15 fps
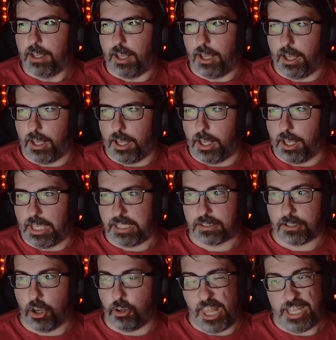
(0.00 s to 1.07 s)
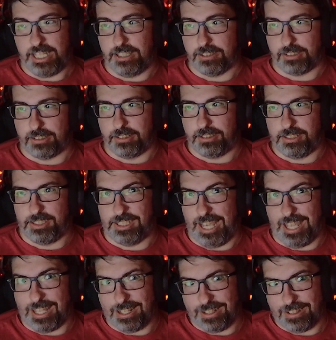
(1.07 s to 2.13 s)
It's known that he's
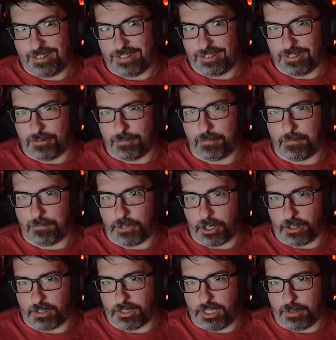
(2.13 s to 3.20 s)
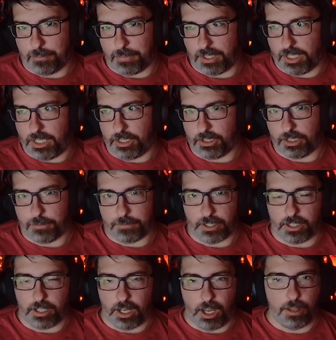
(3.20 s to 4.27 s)
dead currently, but he could have
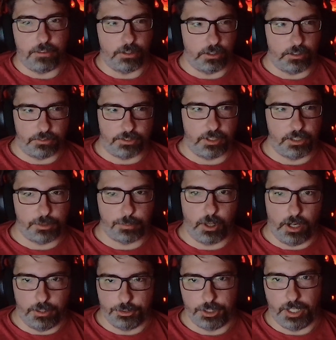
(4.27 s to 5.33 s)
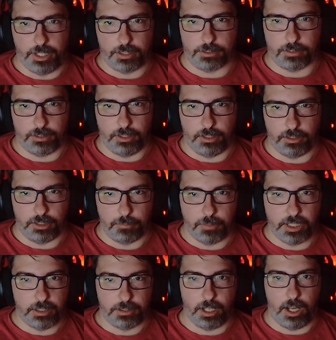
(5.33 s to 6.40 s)
done other such projects in the
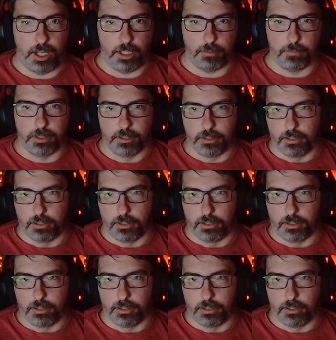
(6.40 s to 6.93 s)
meantime.